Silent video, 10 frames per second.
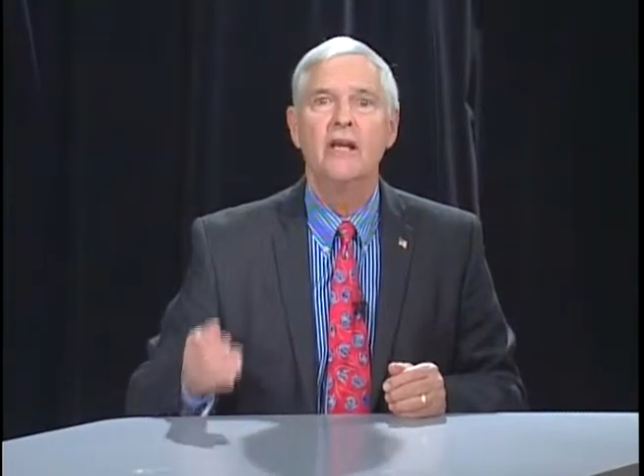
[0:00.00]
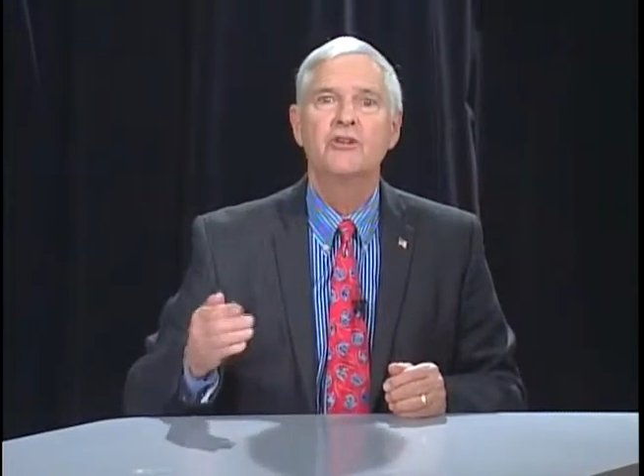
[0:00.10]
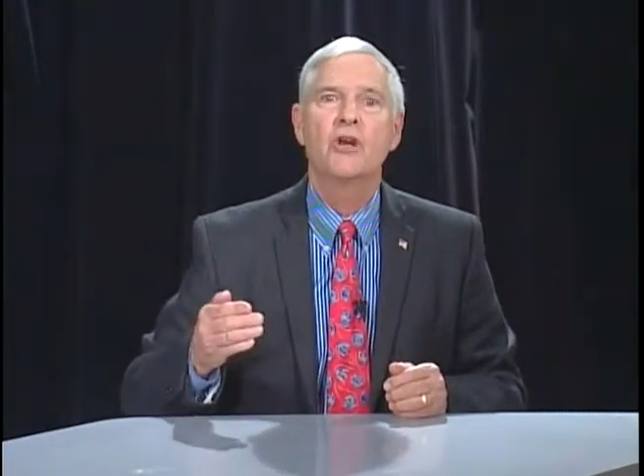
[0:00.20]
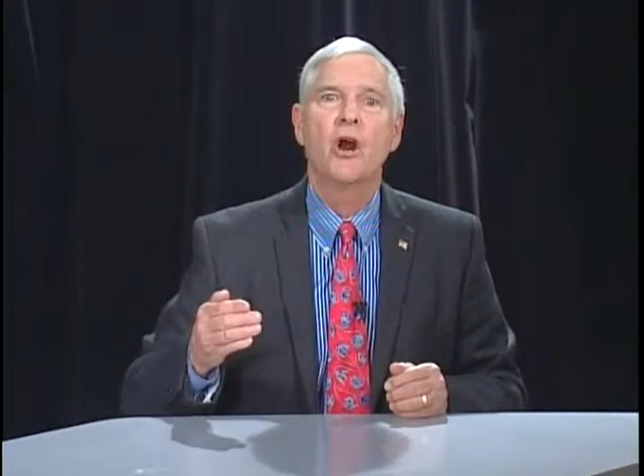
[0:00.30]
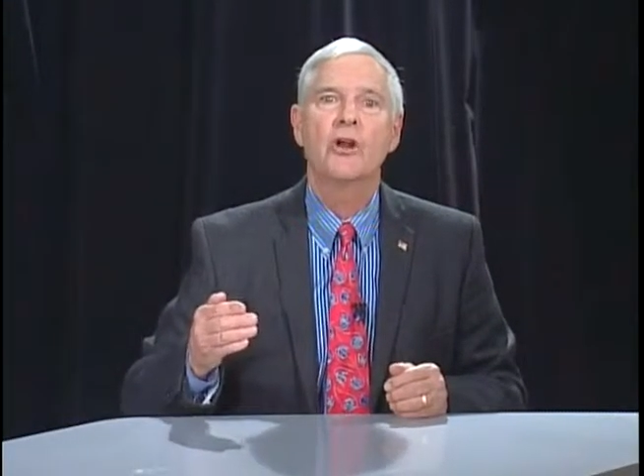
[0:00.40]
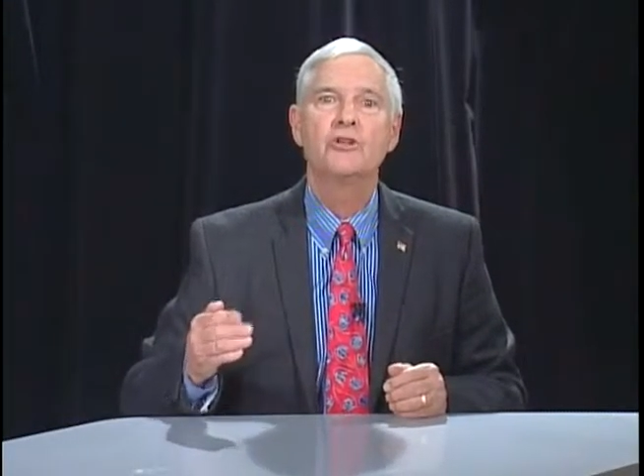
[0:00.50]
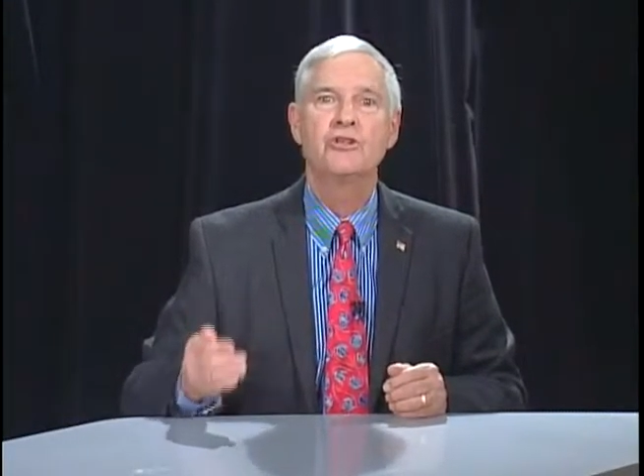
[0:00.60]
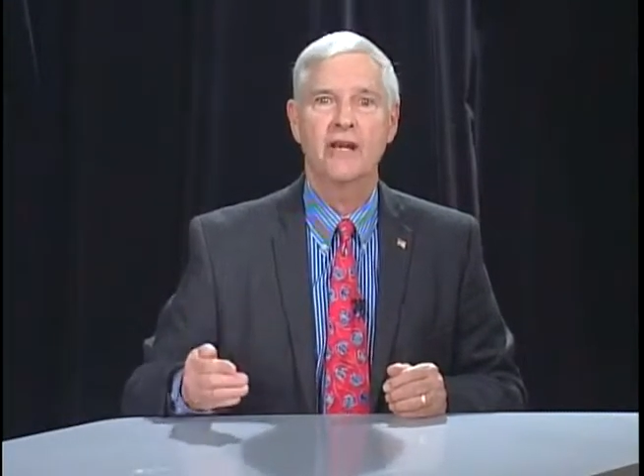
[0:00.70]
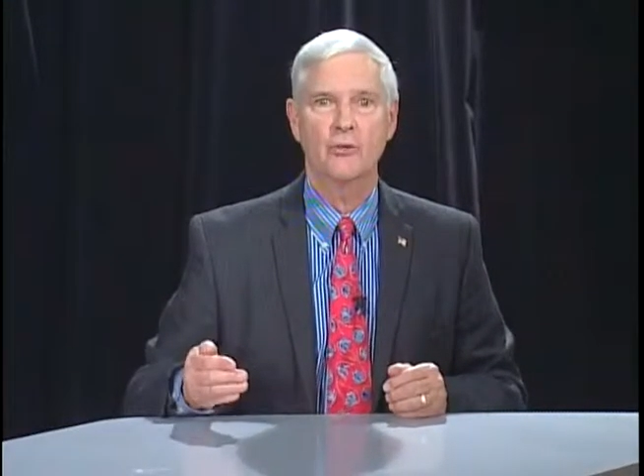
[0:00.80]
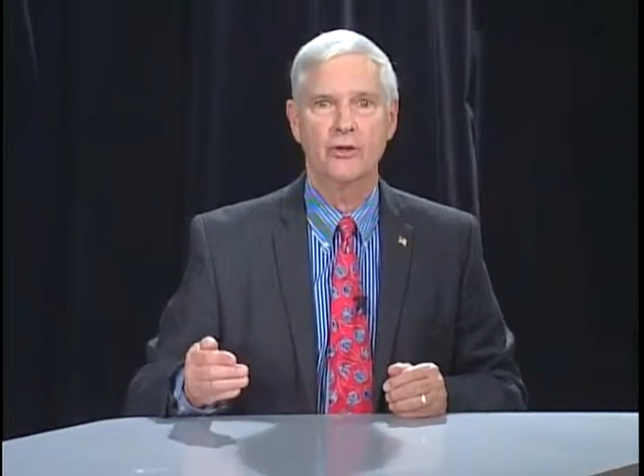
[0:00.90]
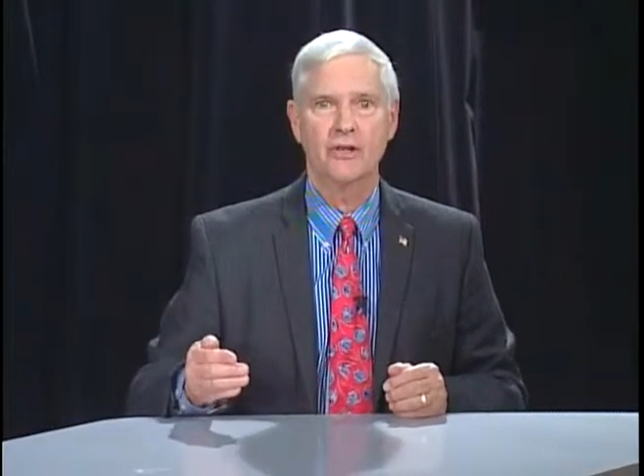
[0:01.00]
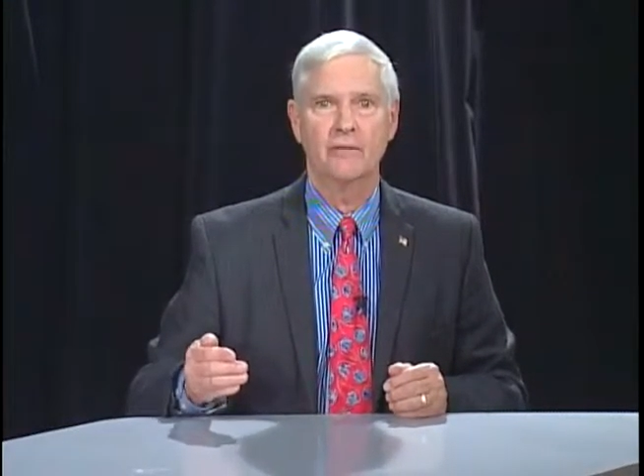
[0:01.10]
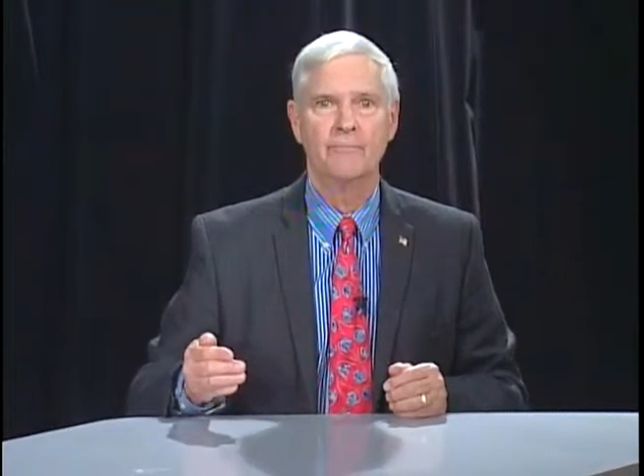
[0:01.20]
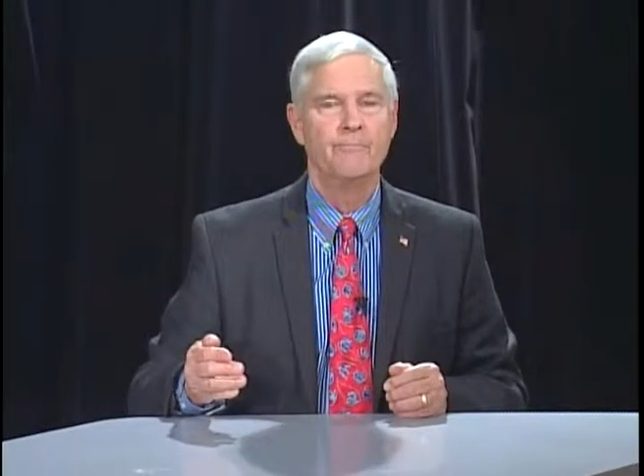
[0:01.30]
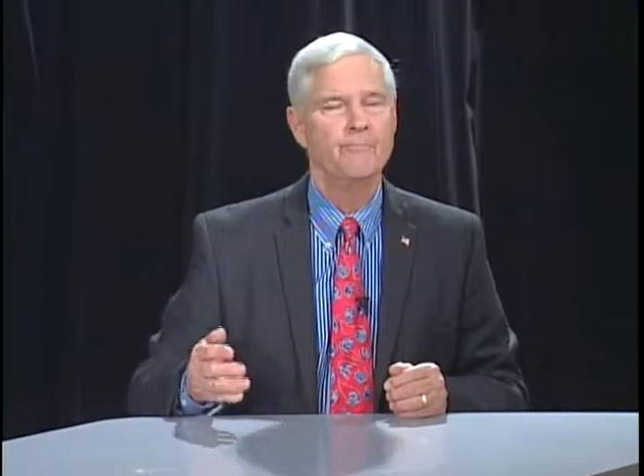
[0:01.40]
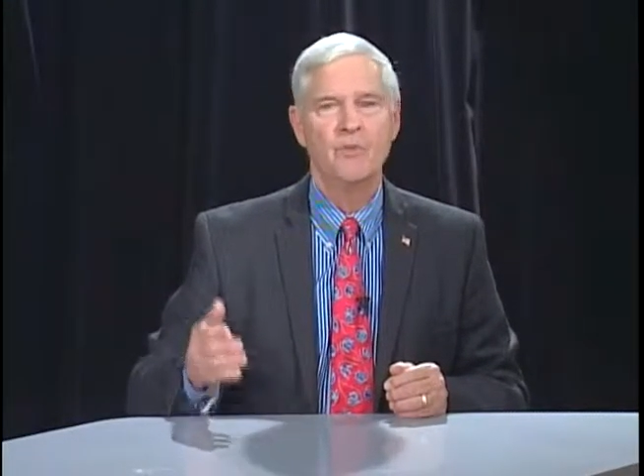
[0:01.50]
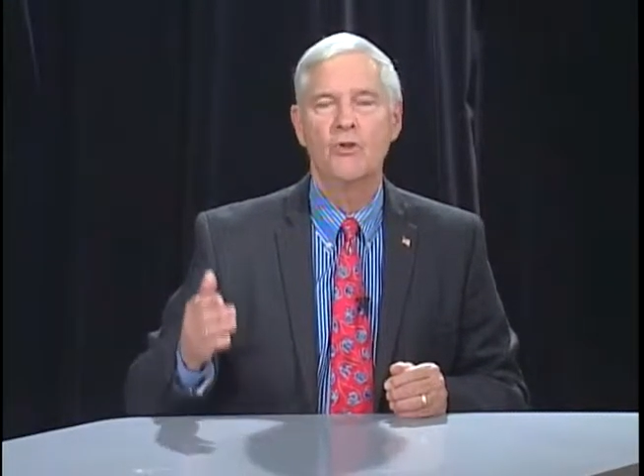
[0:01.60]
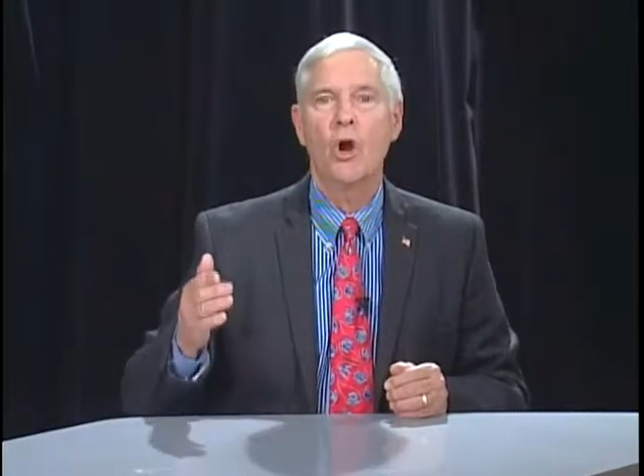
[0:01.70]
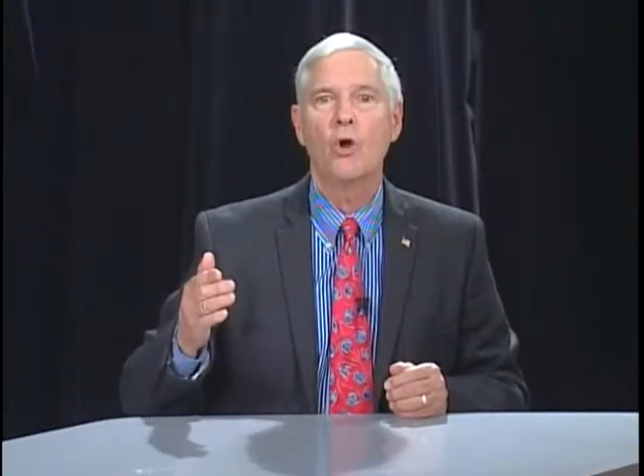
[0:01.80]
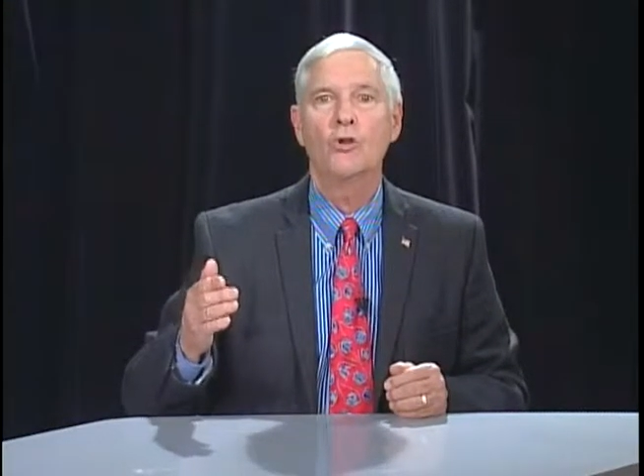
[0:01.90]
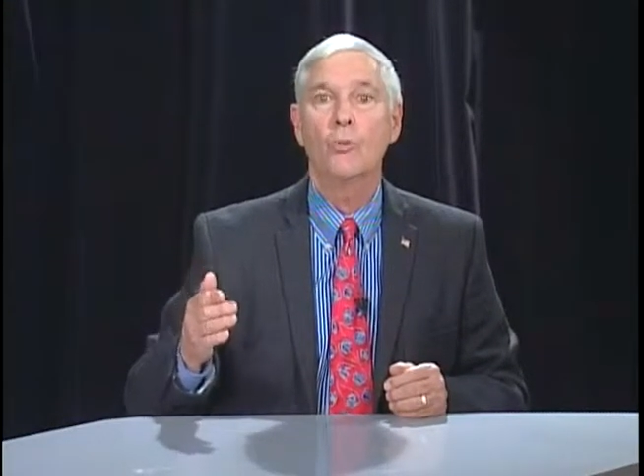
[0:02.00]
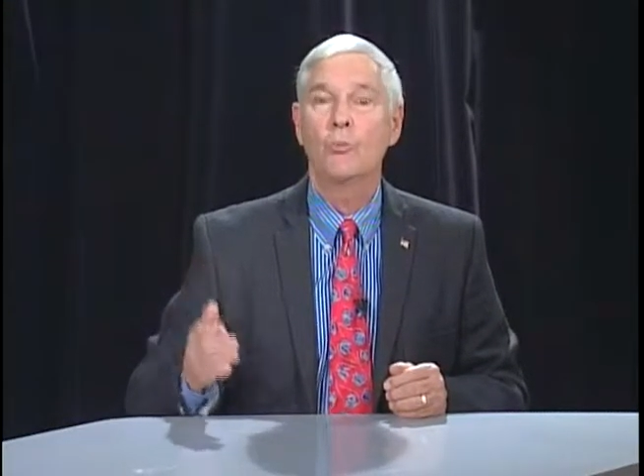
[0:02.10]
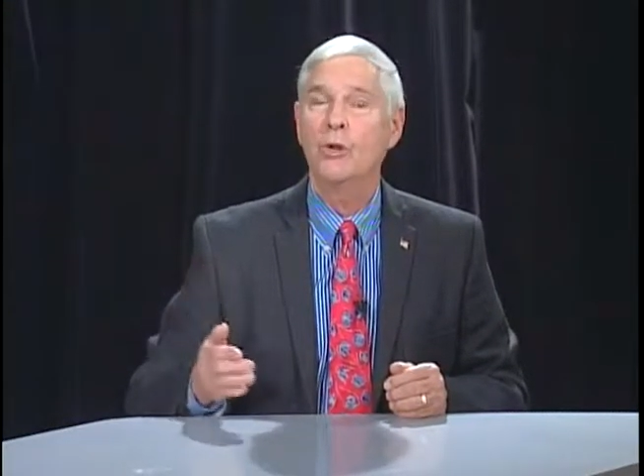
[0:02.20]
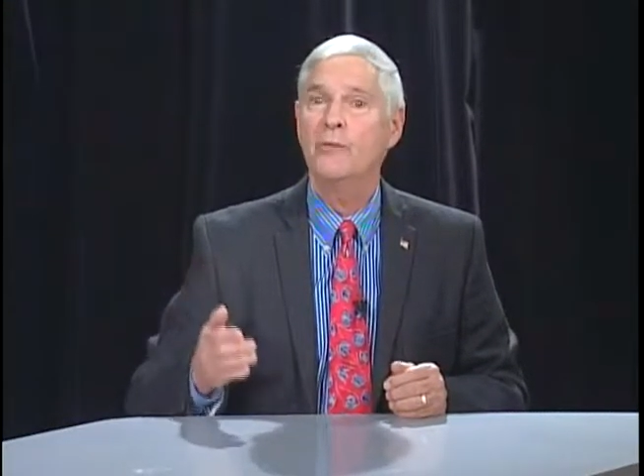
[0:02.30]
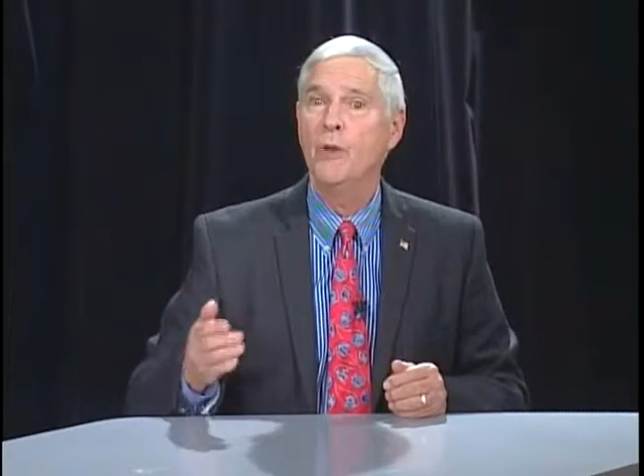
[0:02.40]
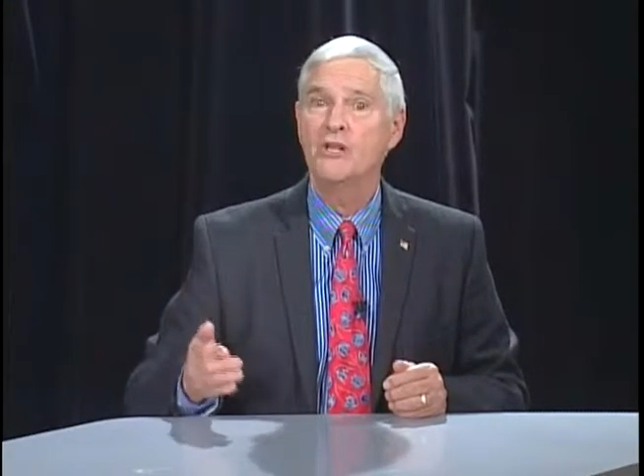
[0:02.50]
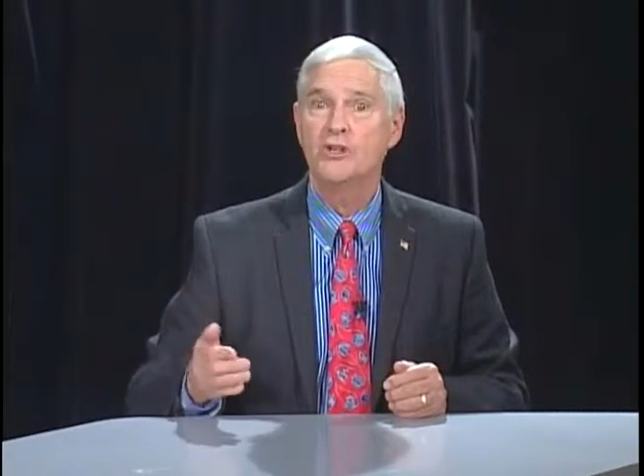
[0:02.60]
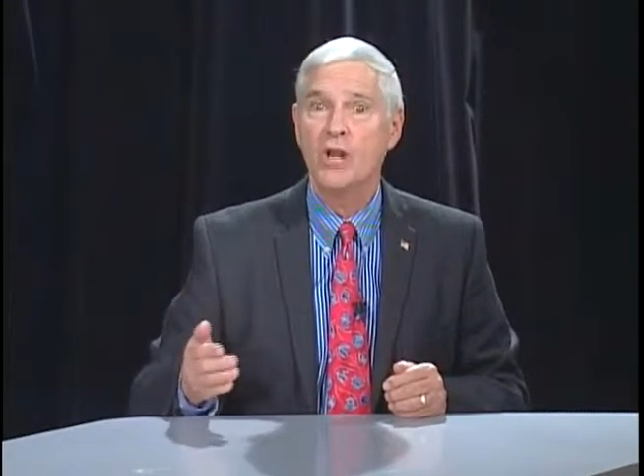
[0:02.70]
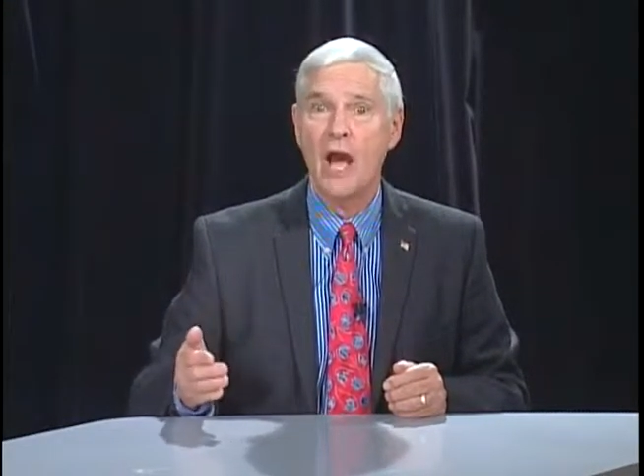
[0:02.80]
it's our integrity. You know, you're pretty much